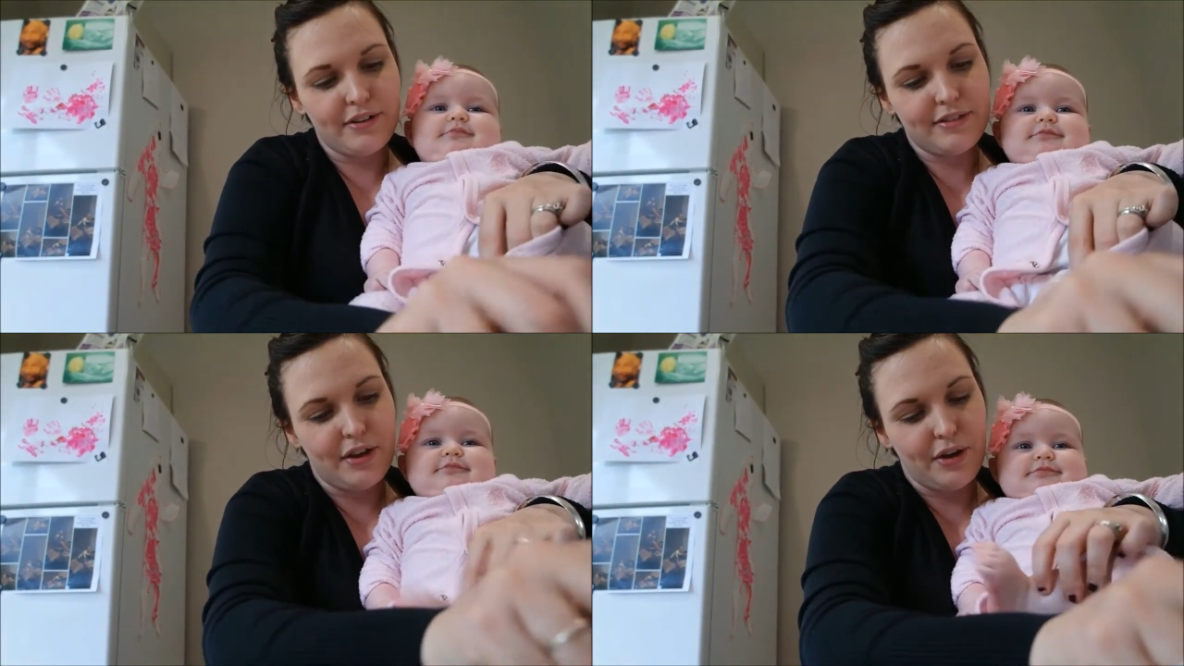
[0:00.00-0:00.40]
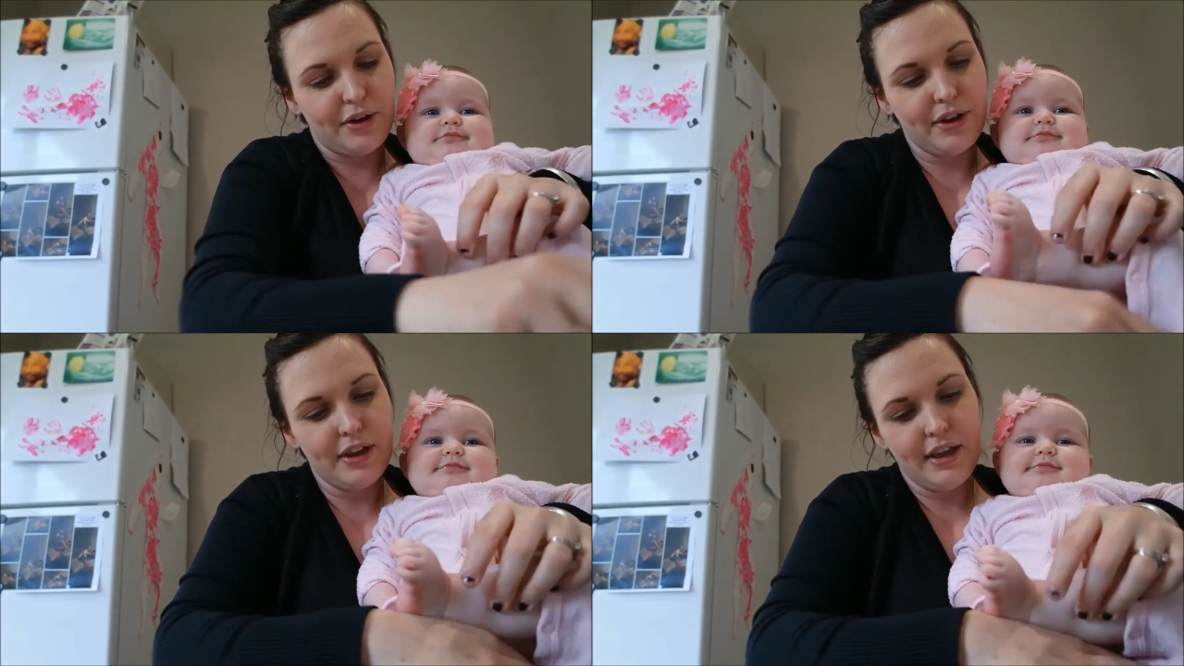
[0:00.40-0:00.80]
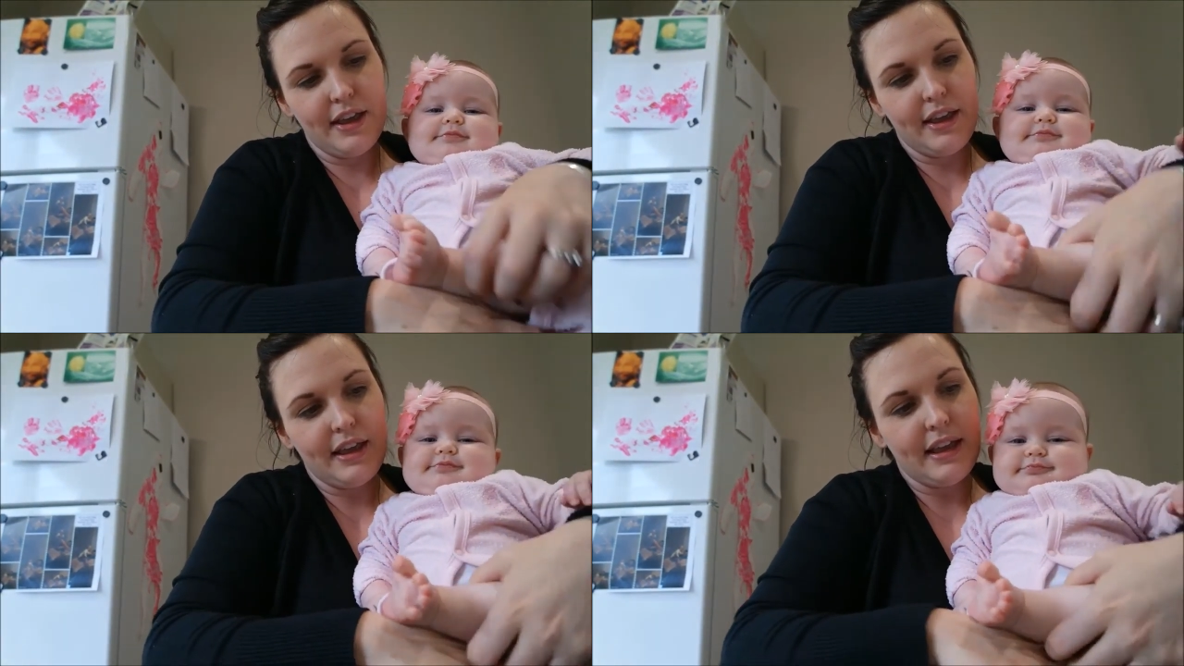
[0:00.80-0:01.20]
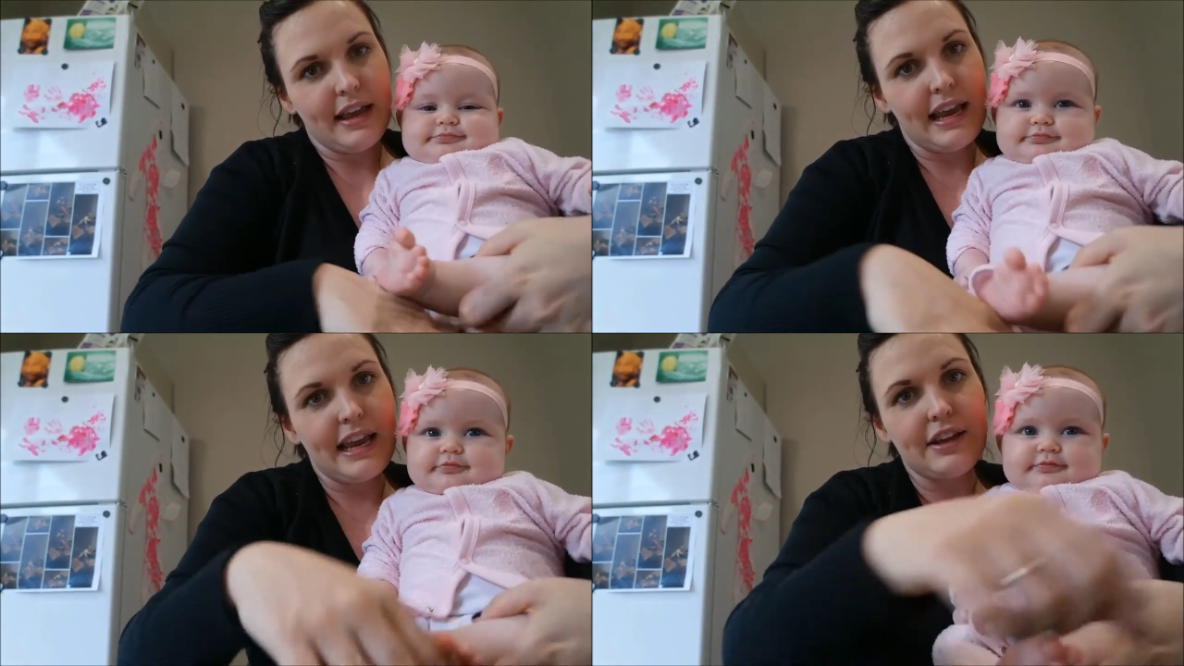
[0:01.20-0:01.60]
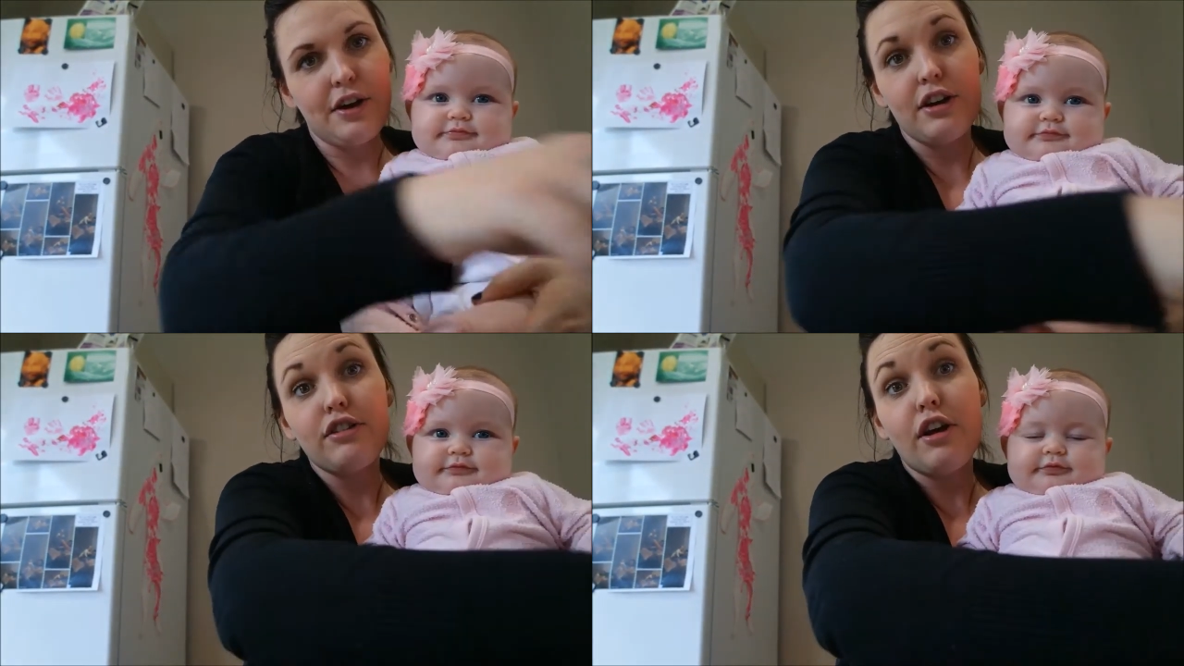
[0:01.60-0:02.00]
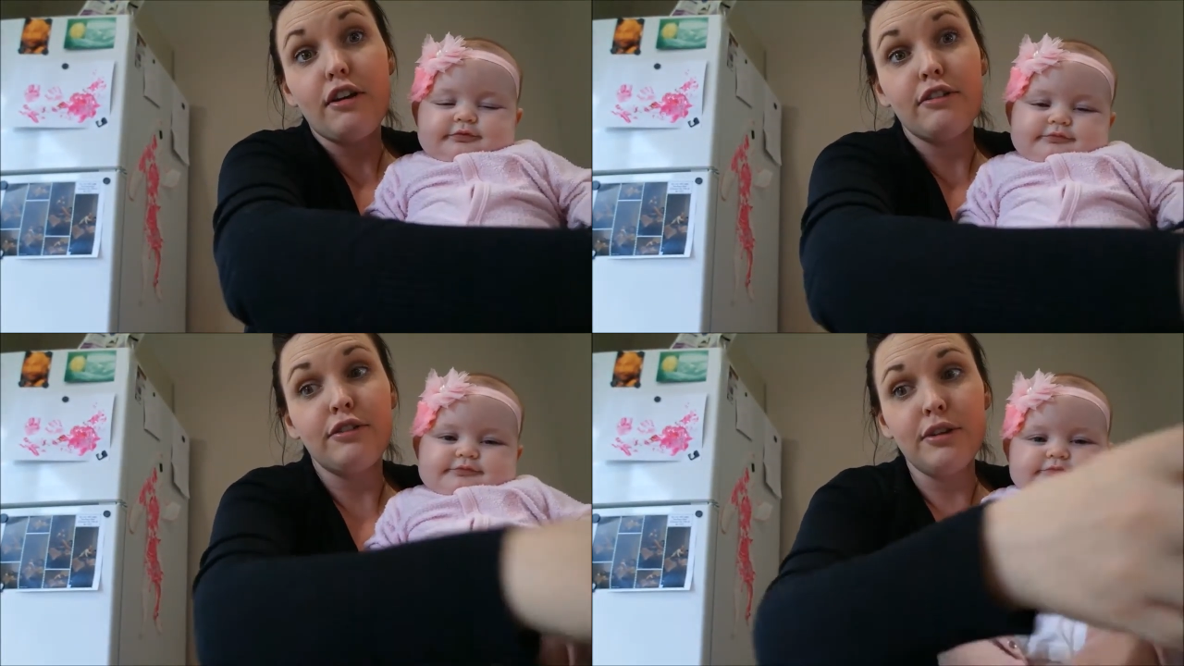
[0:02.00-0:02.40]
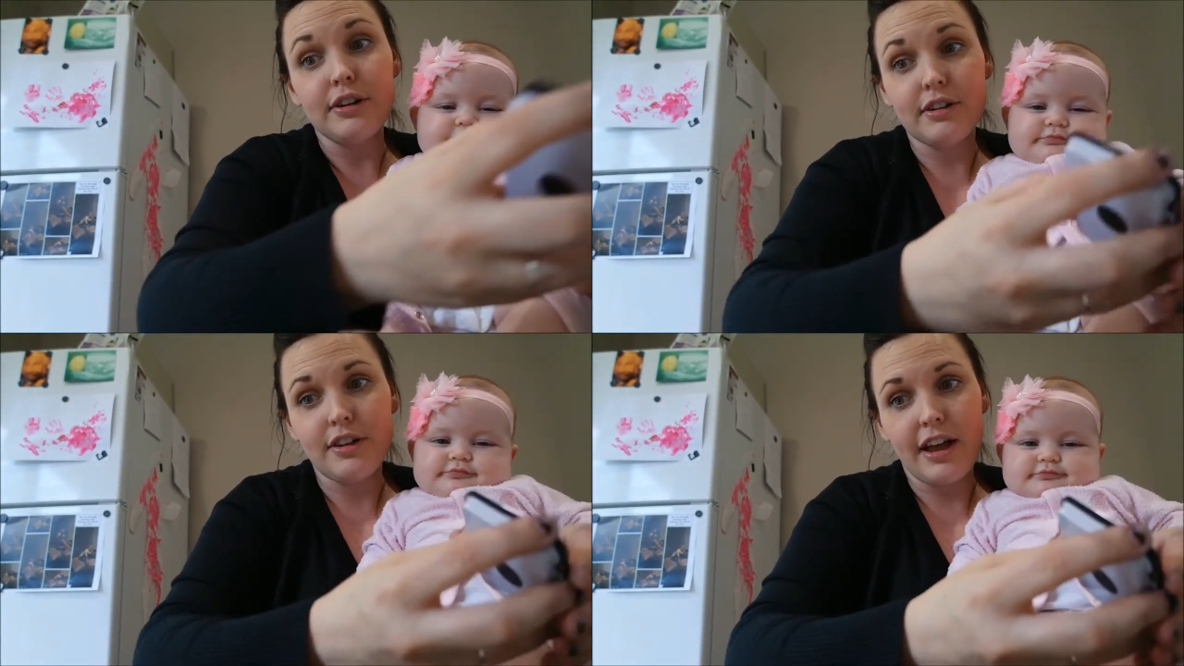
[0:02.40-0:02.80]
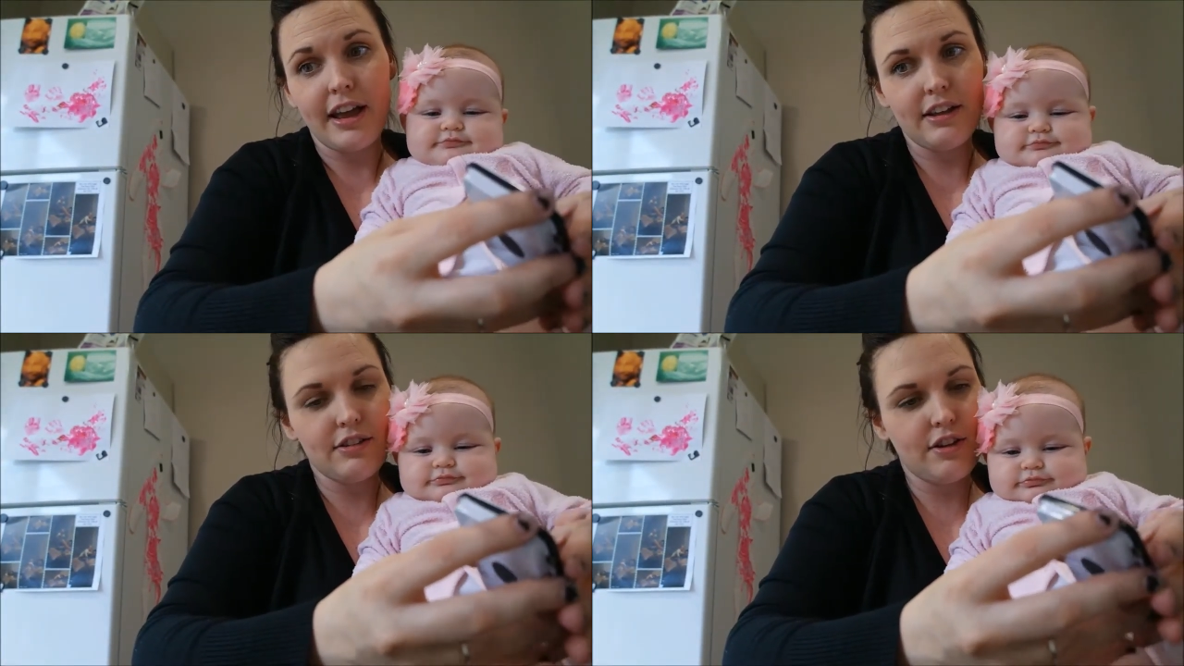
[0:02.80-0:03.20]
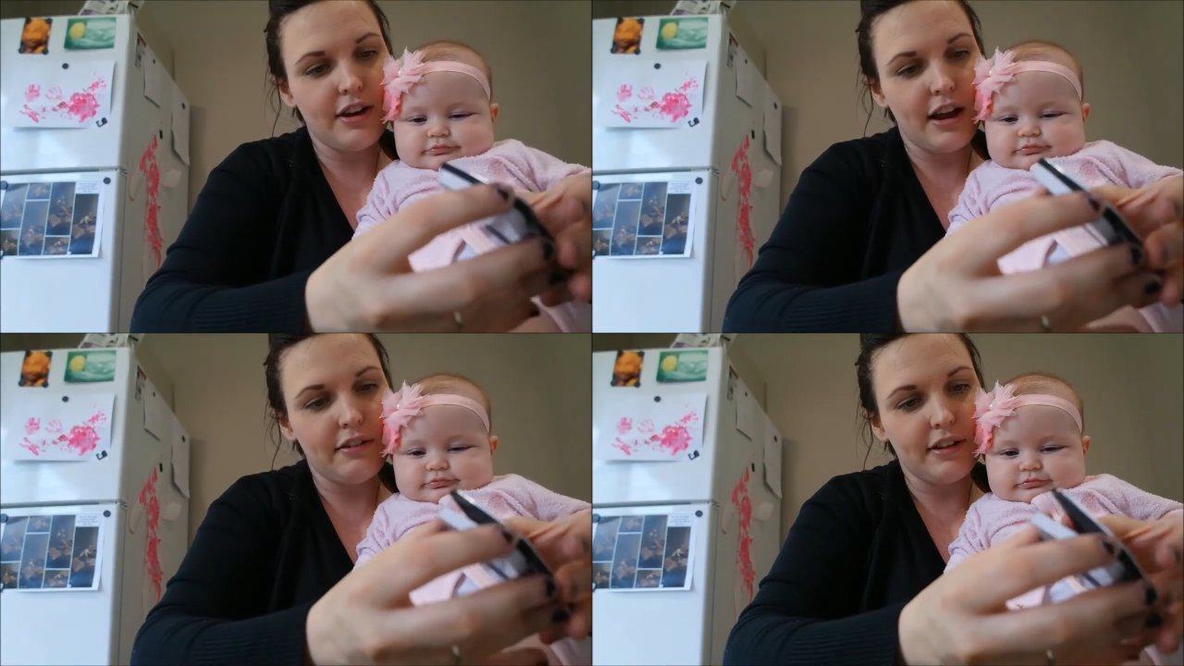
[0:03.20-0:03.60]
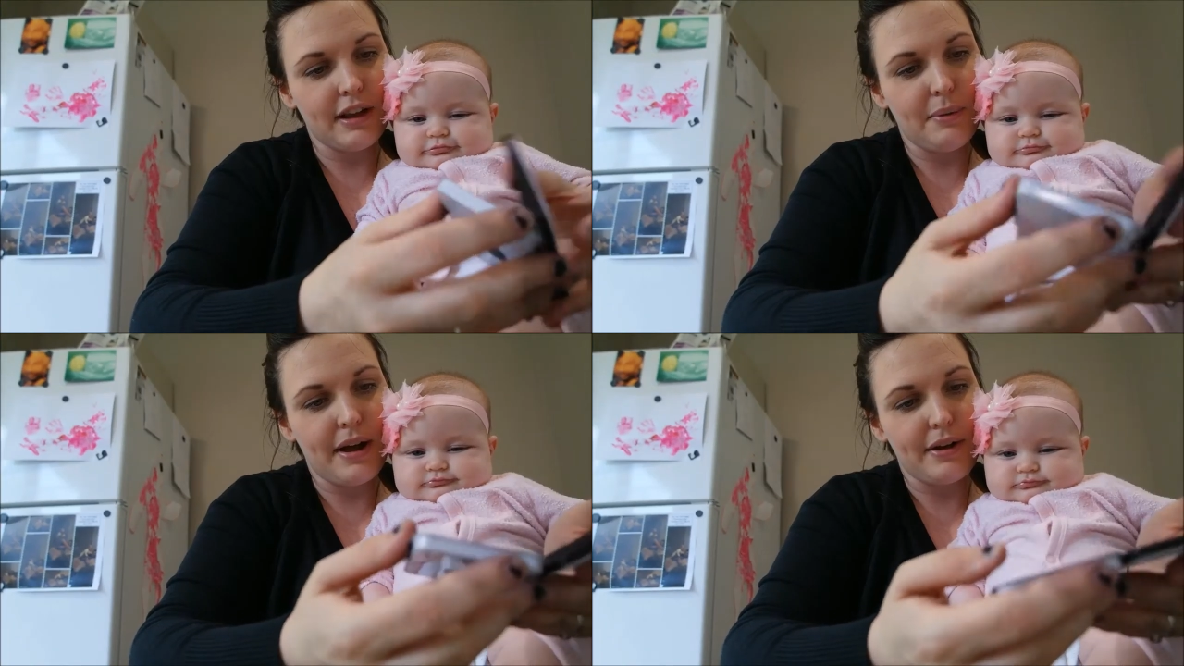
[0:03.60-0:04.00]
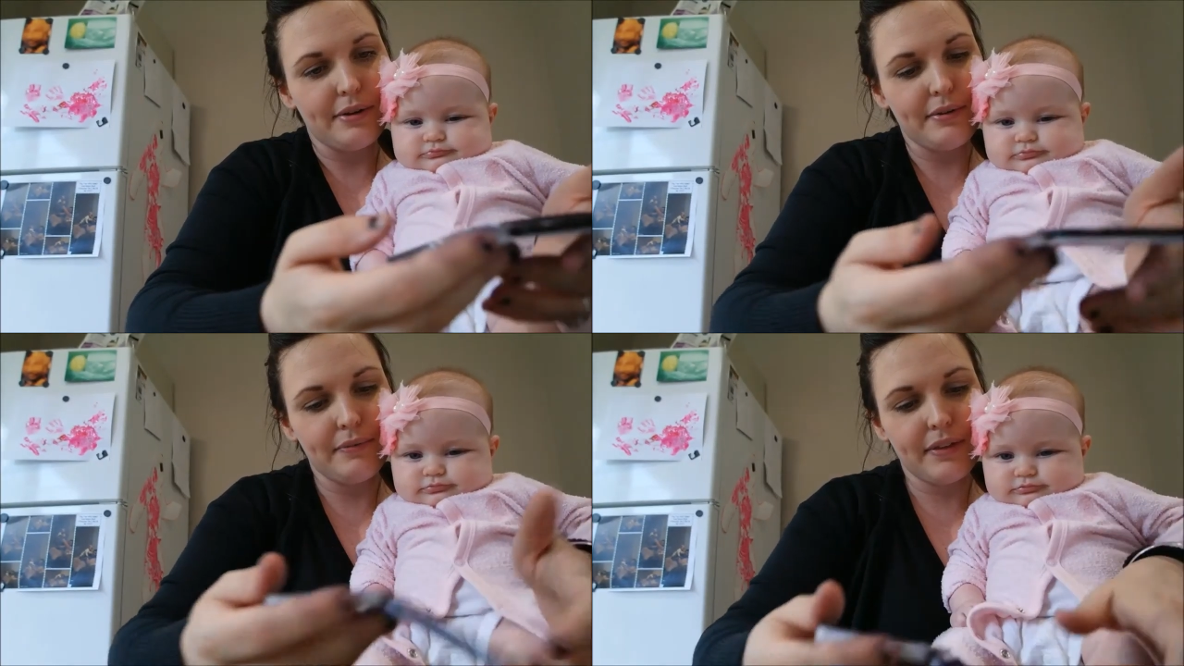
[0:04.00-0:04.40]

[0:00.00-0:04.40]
Speaker 1: So here goes her foot, because her hands turn out really well.